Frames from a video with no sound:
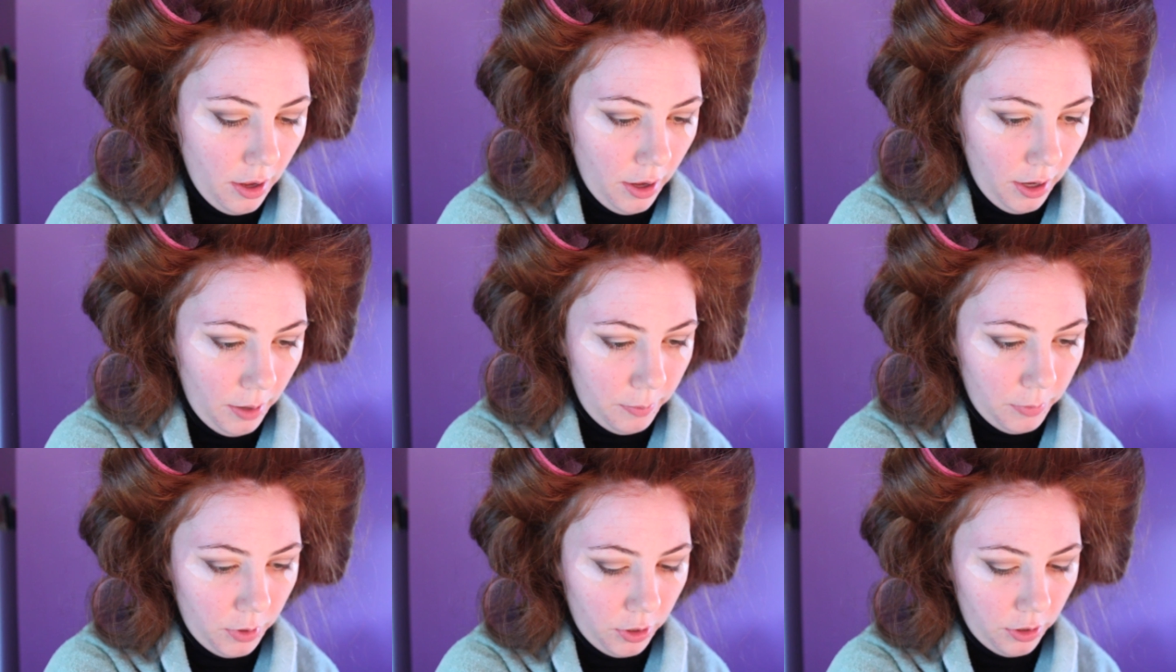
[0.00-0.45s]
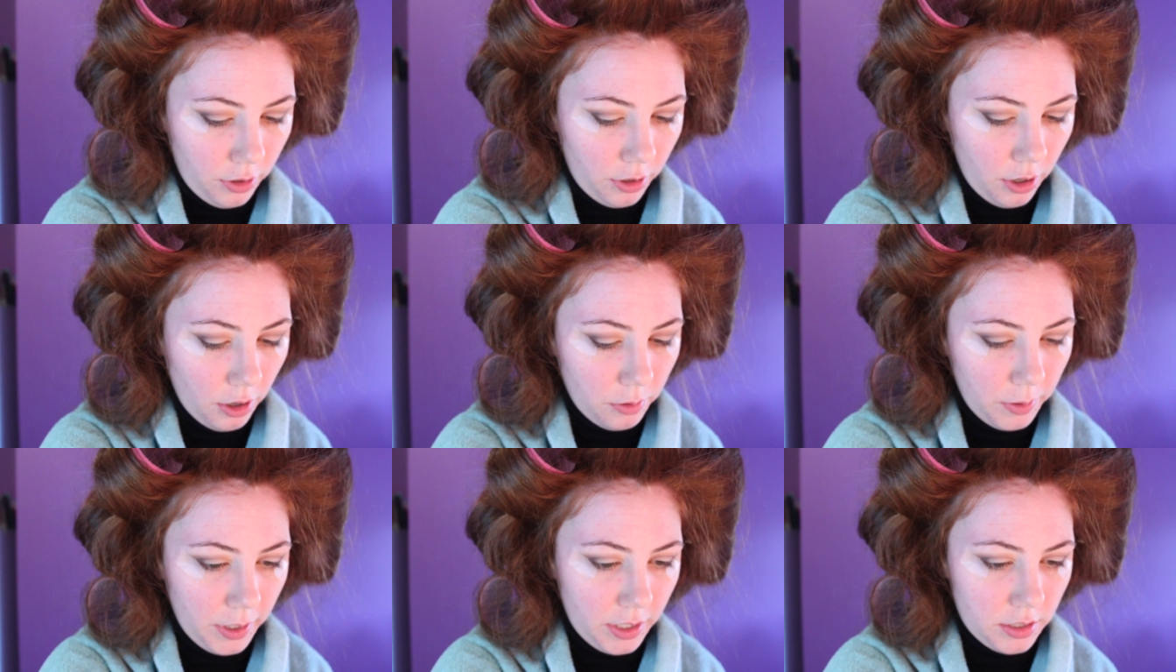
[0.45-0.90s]
I'm gonna
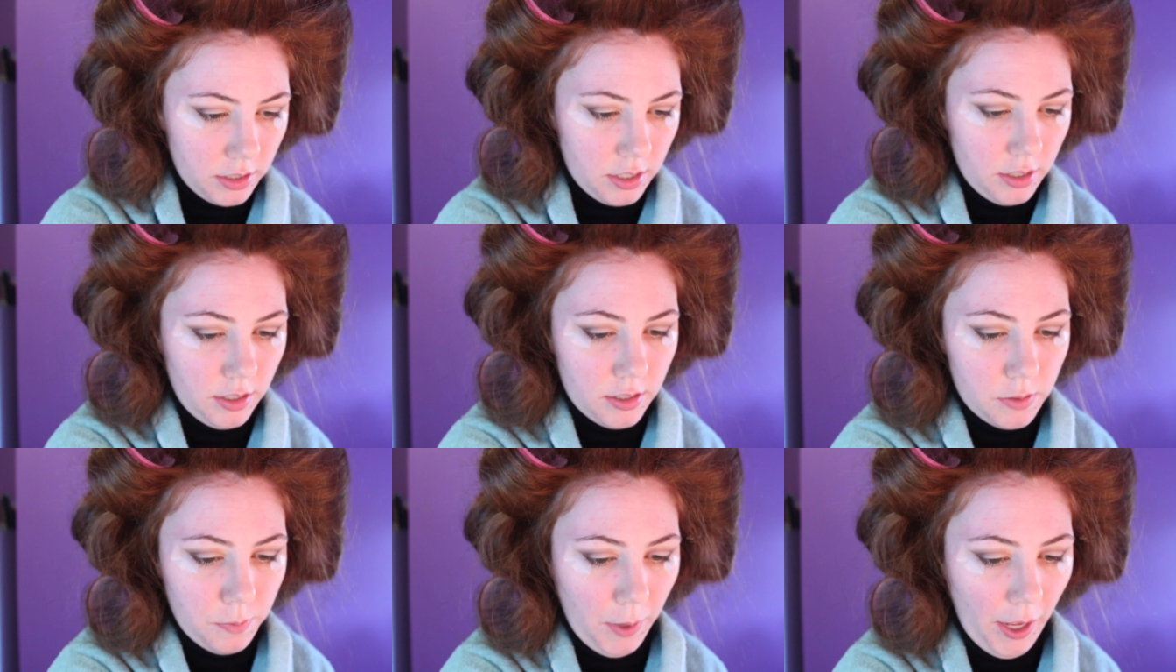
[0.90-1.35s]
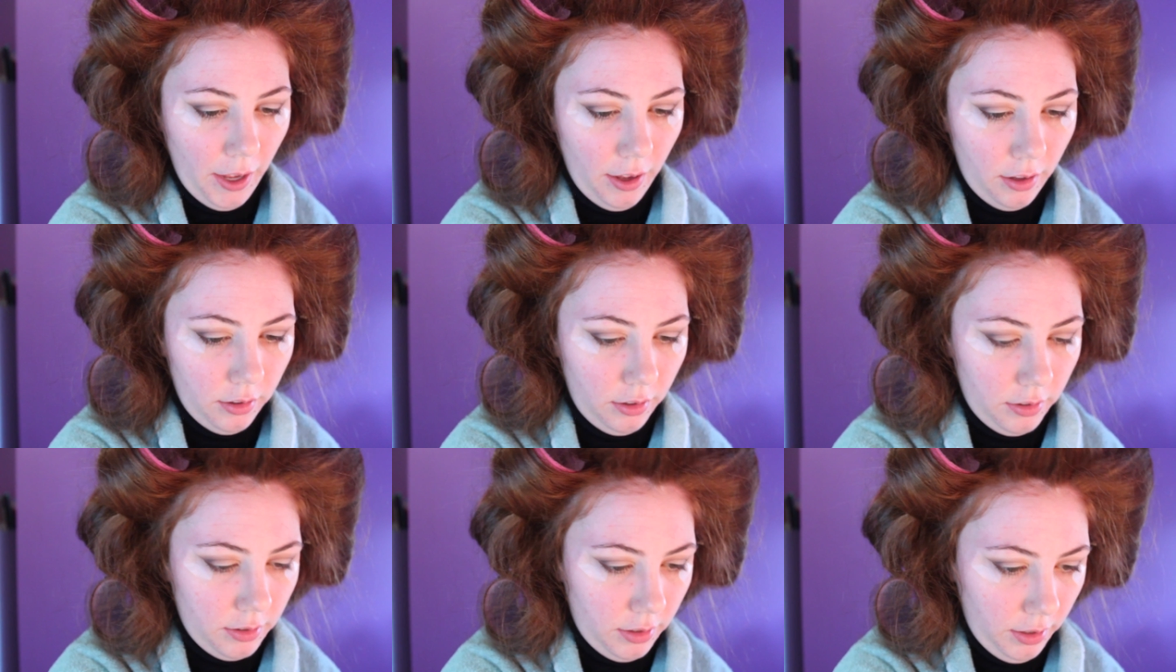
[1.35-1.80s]
go into this
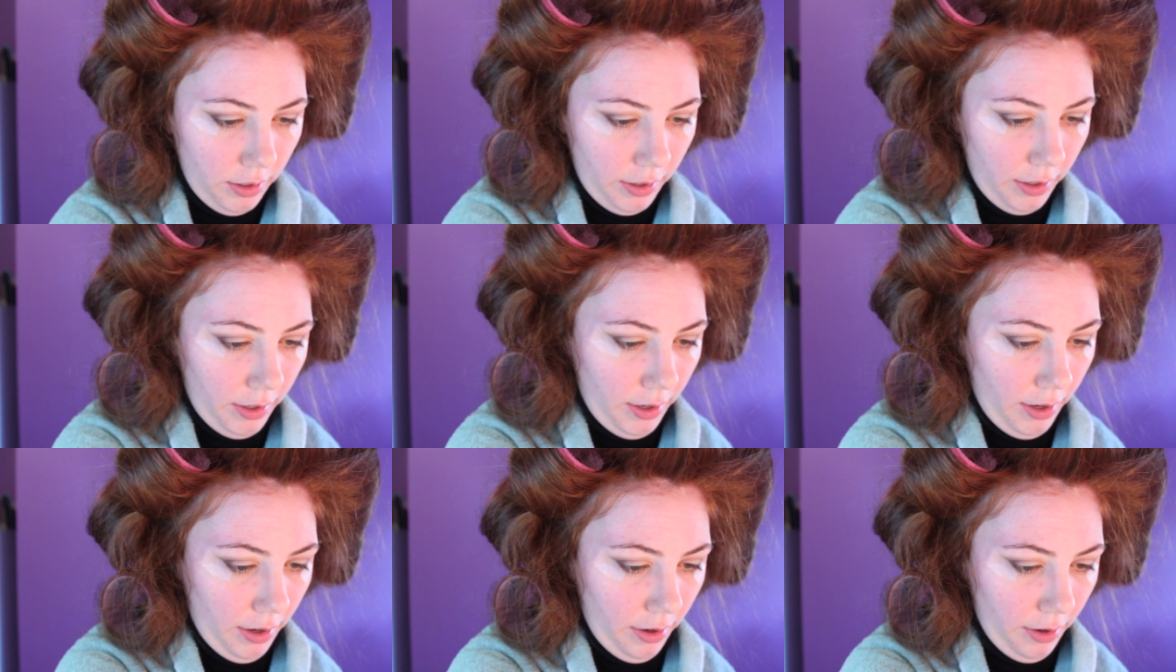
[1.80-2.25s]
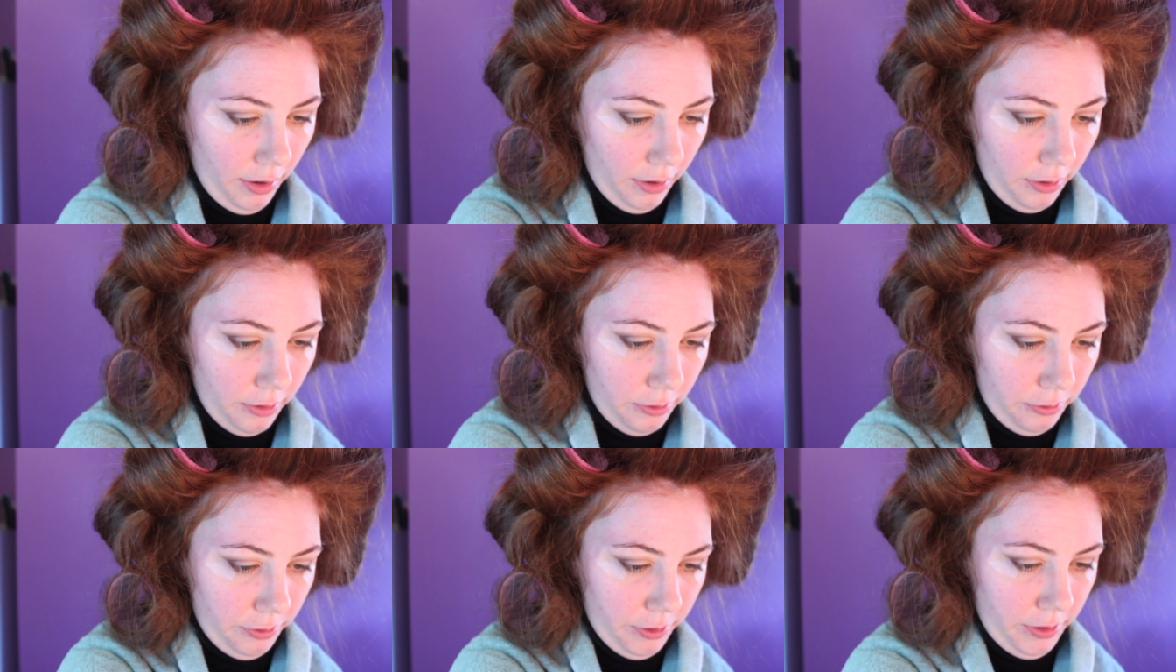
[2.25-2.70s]
palette that I
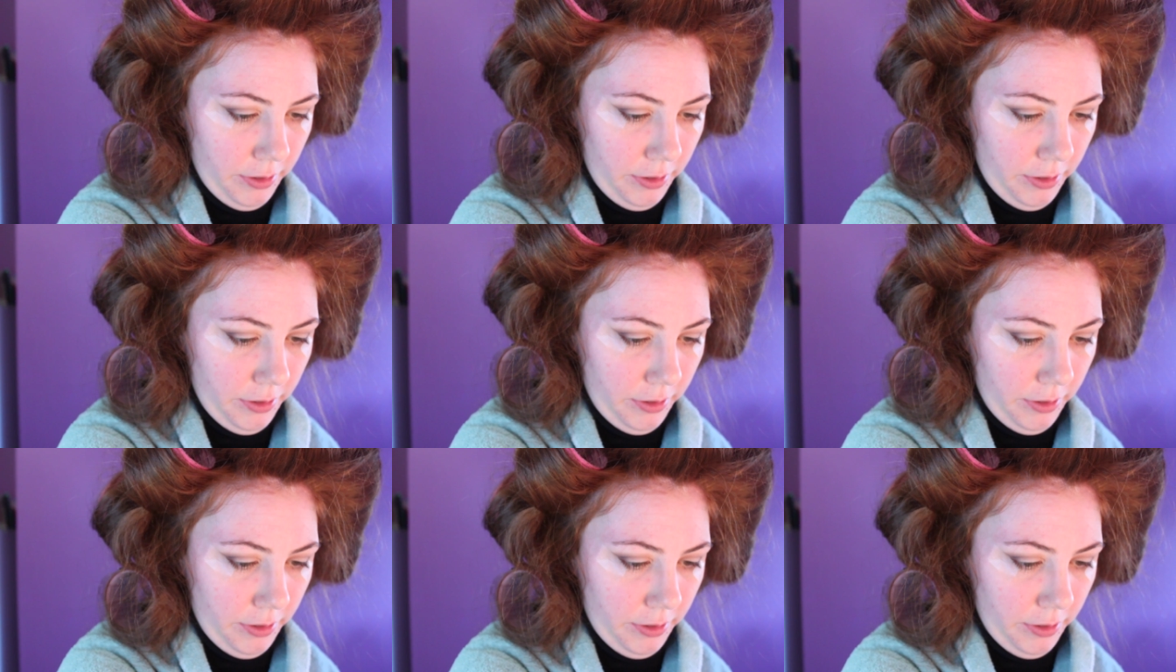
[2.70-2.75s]
have.